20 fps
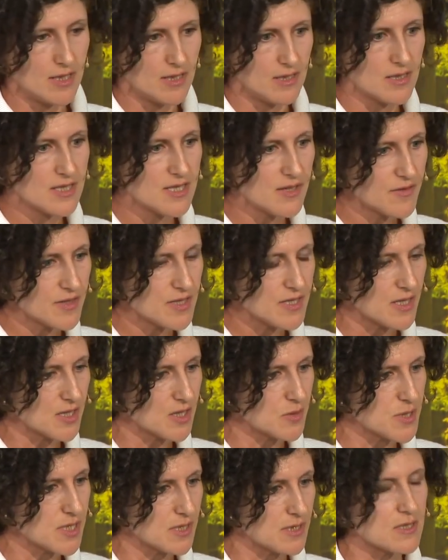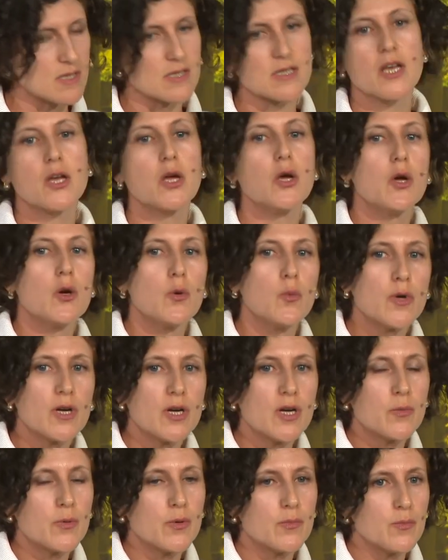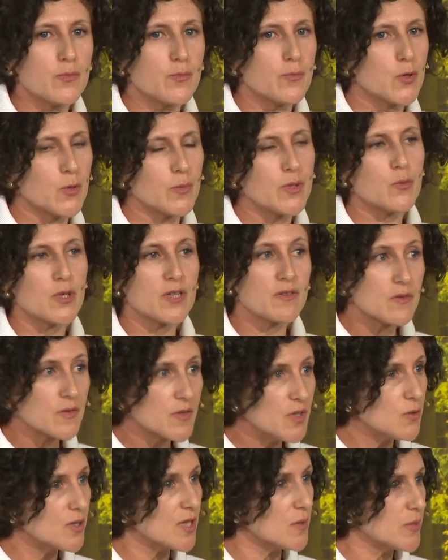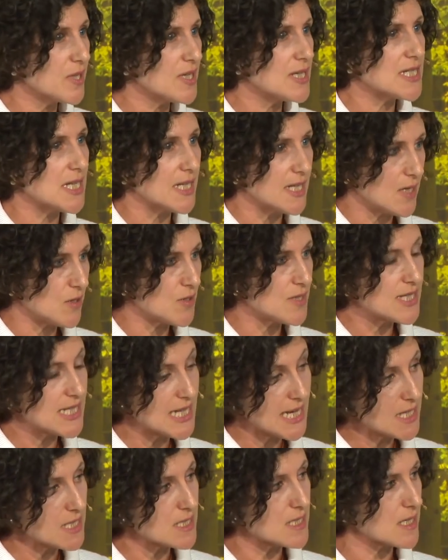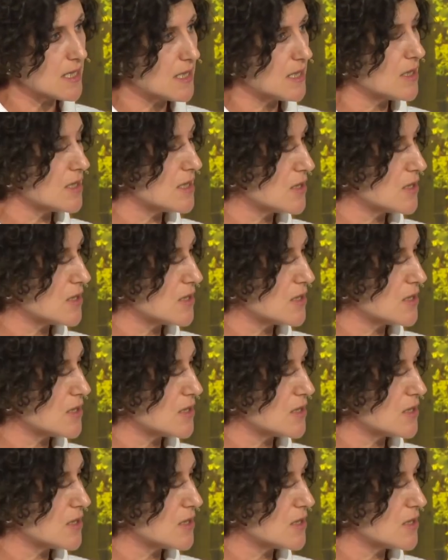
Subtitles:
different circumstances. We're probably one of the few companies in our sector